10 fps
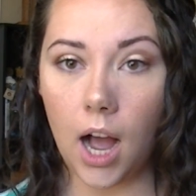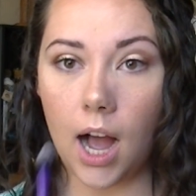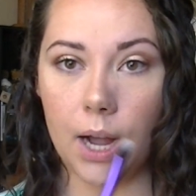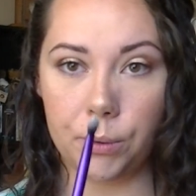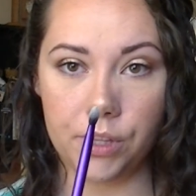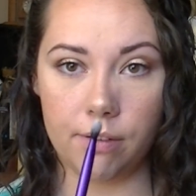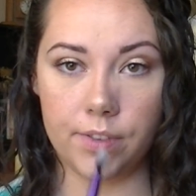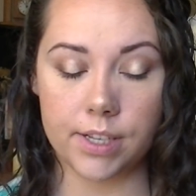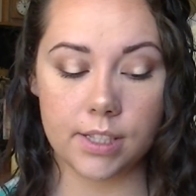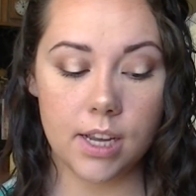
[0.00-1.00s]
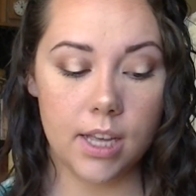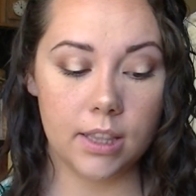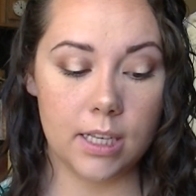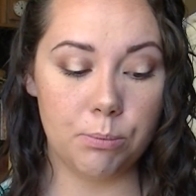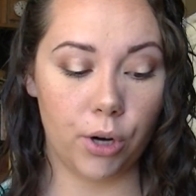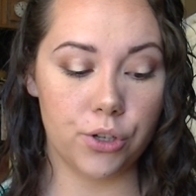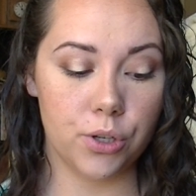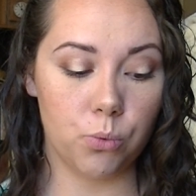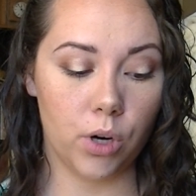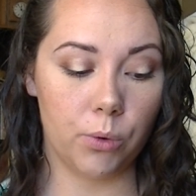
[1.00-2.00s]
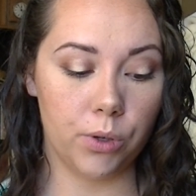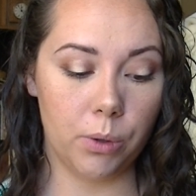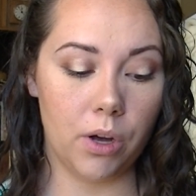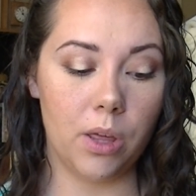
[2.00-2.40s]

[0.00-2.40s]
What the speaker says: I would love this. These brushes work really well.